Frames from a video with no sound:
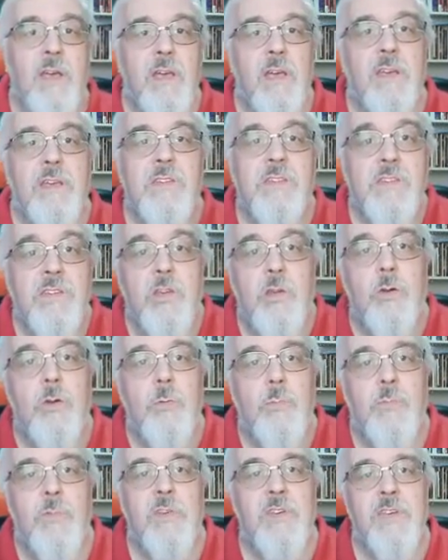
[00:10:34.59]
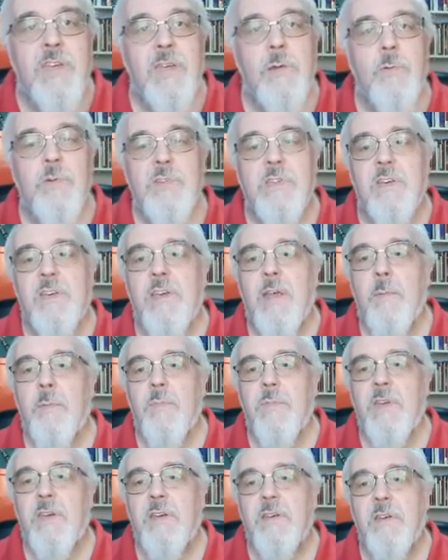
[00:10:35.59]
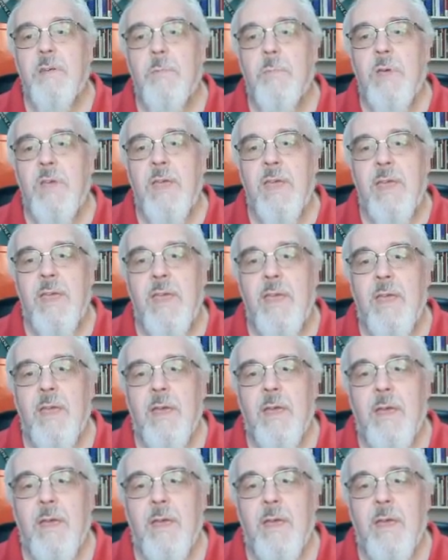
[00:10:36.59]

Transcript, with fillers: assumed that he was attempting to be.